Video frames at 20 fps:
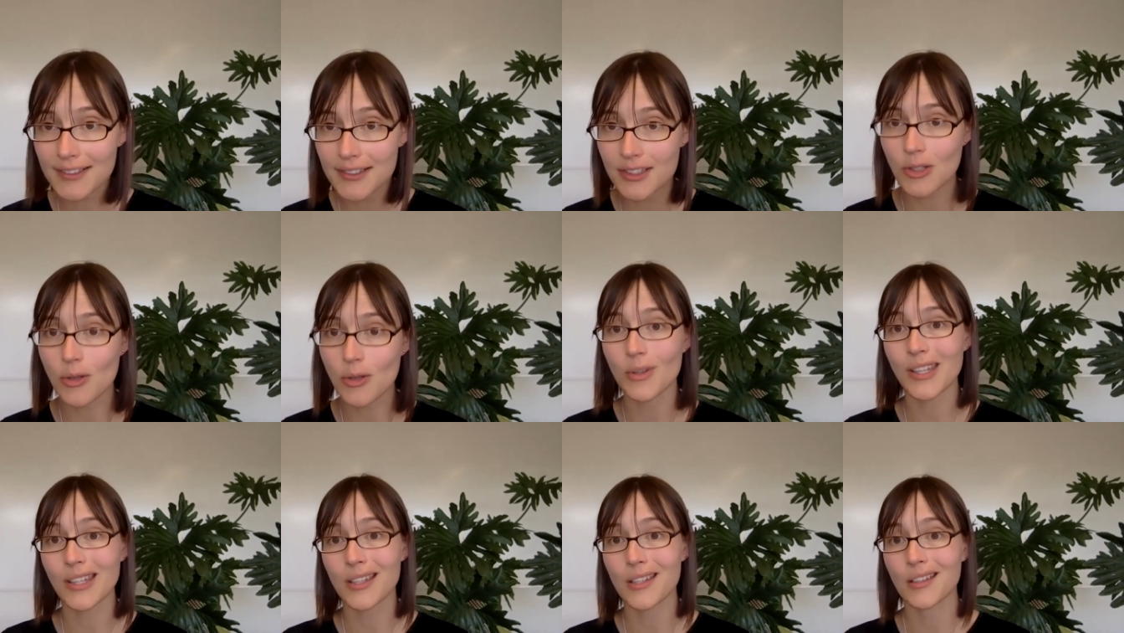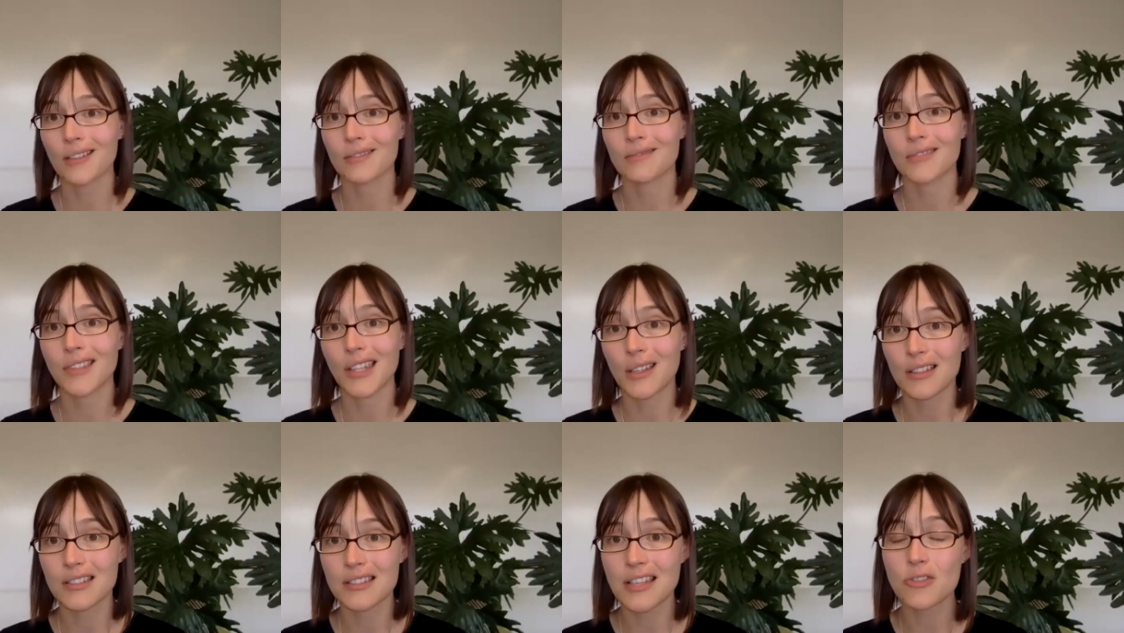So like a like
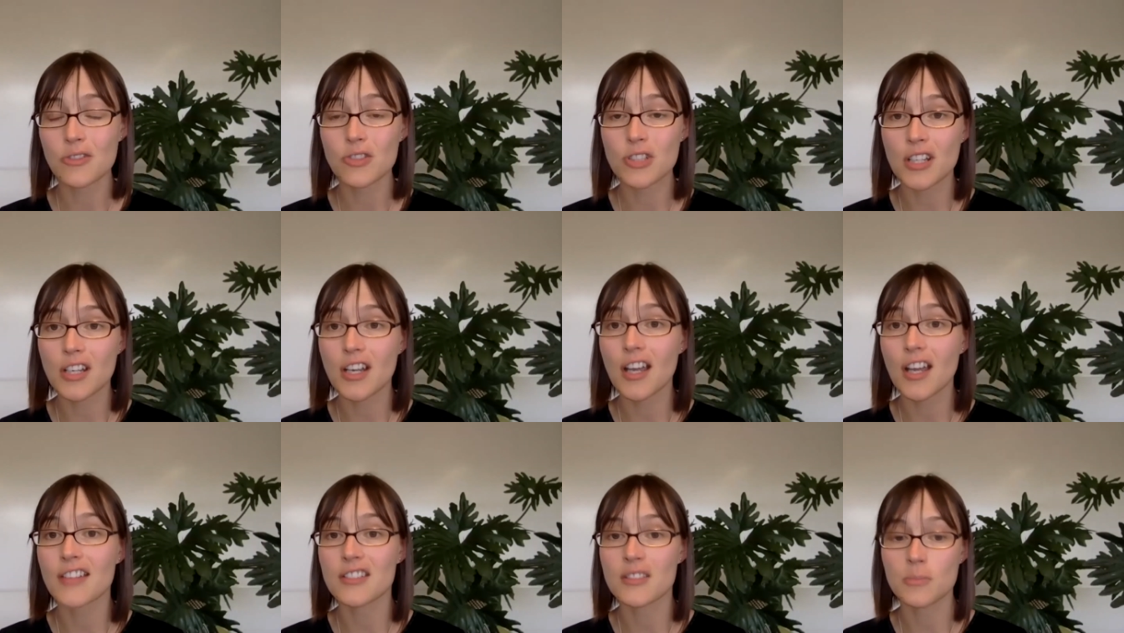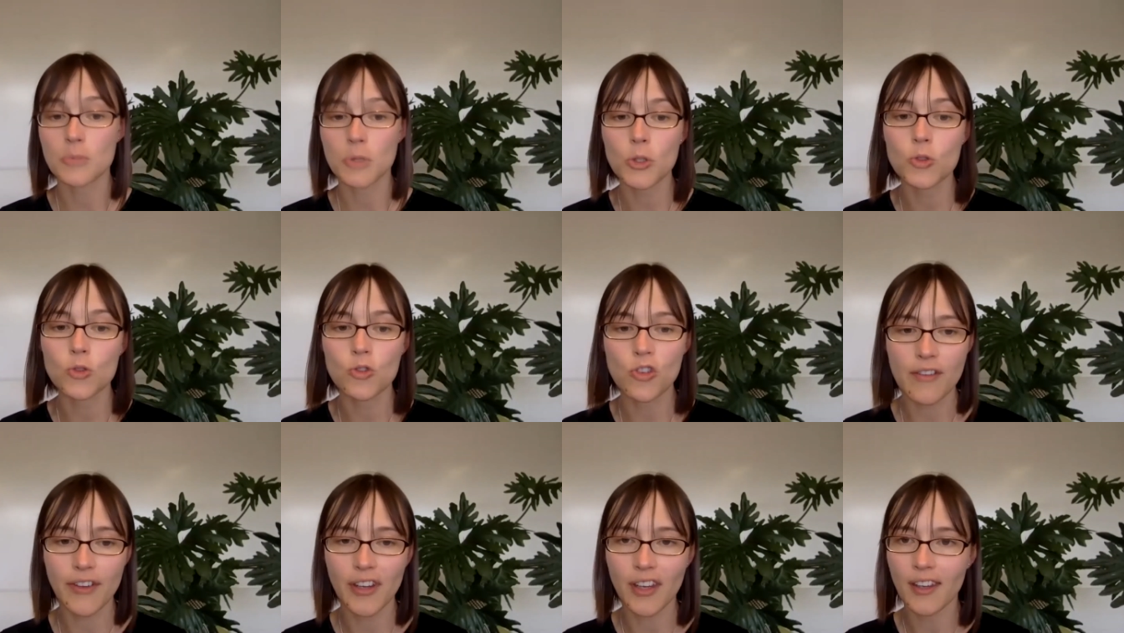essentially customer
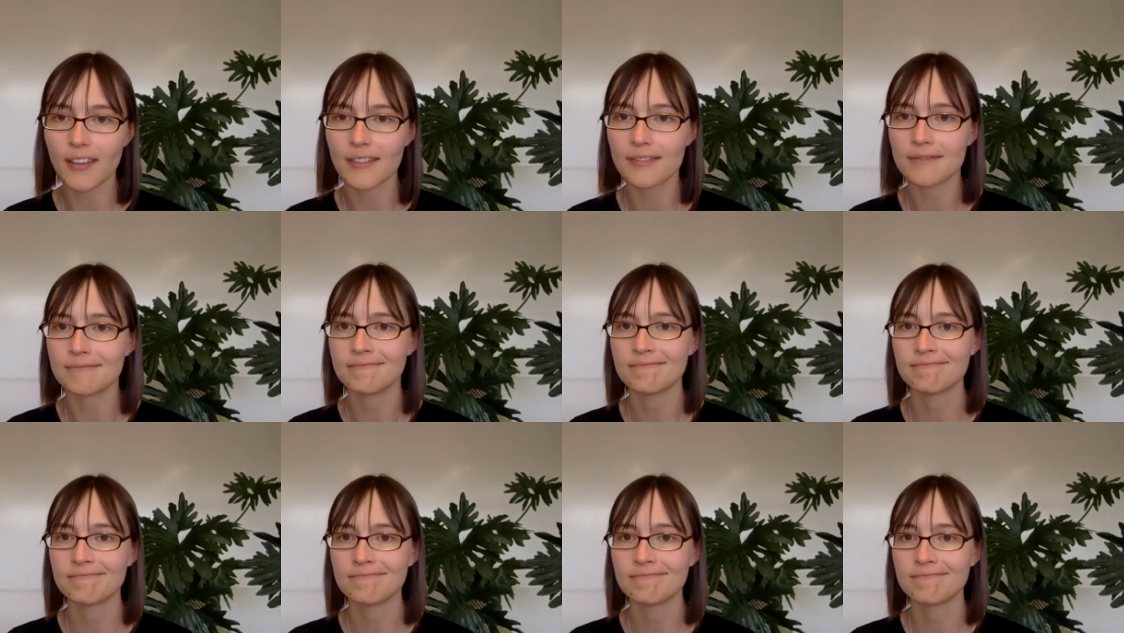driven